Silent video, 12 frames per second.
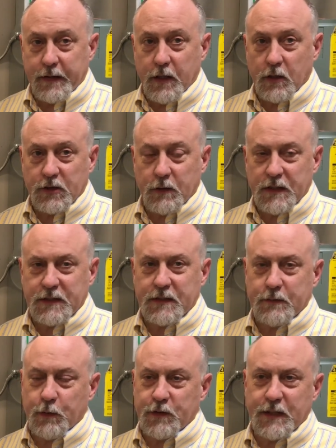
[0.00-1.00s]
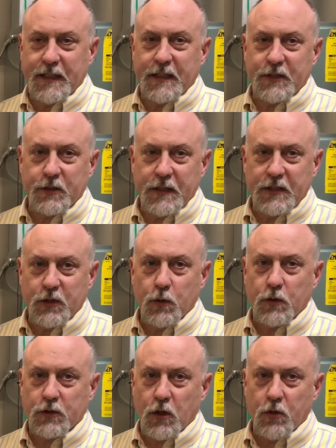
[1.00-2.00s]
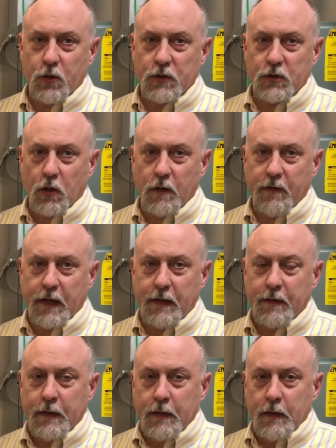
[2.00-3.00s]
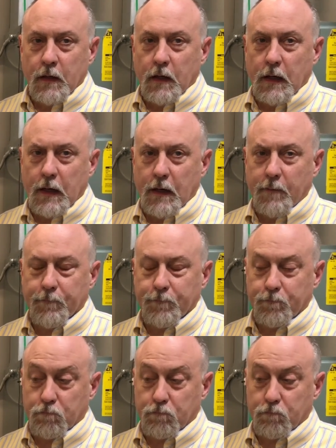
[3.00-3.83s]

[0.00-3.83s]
You know, so this, we've seen this, these tools go through sort of a, um,